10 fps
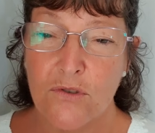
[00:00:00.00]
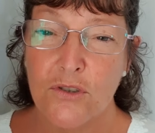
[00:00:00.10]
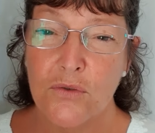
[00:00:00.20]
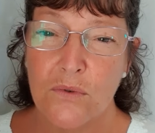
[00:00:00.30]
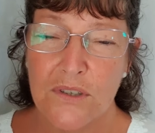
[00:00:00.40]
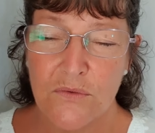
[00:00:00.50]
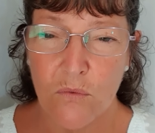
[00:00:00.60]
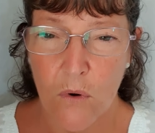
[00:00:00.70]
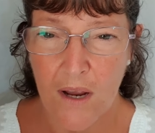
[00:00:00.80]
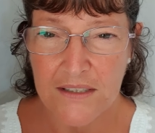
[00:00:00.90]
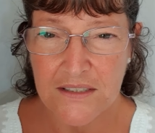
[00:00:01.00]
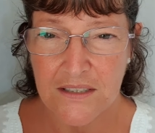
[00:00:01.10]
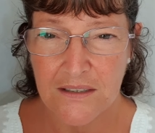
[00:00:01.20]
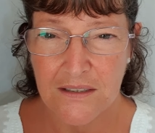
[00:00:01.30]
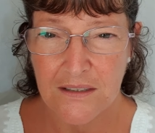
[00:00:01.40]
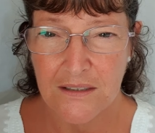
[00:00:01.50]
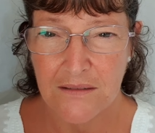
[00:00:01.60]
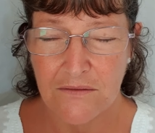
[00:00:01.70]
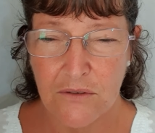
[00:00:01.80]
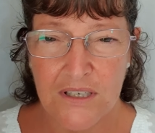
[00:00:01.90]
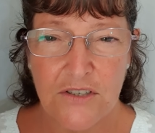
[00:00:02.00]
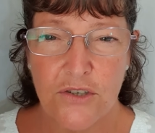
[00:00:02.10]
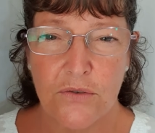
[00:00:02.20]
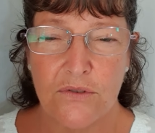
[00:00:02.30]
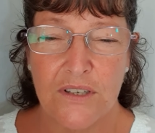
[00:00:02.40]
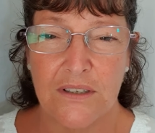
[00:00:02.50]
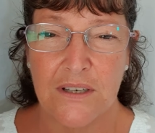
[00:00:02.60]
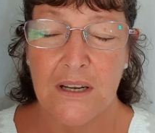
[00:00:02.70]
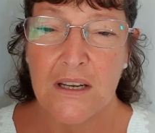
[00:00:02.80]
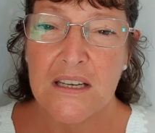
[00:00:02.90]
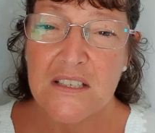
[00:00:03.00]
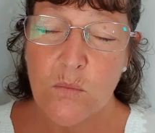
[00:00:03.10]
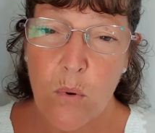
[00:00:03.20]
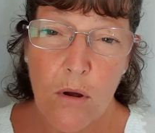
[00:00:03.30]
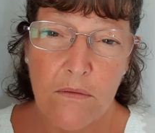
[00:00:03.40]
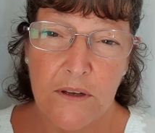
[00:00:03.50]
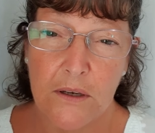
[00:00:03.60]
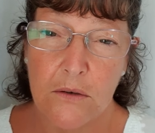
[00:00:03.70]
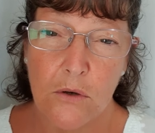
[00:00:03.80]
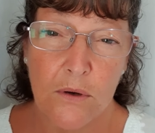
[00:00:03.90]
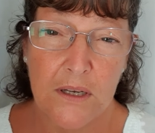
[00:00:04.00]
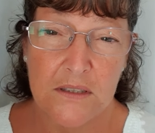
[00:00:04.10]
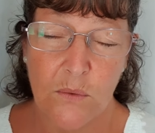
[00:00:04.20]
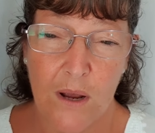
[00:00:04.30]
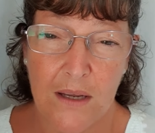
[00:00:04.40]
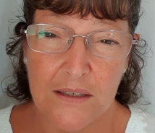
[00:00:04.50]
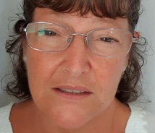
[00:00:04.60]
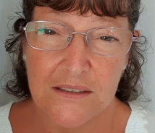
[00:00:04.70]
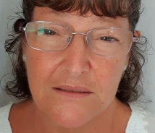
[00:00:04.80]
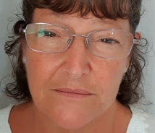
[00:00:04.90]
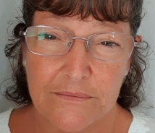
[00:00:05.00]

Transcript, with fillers: do what is right for his children. He is perfect in all his ways.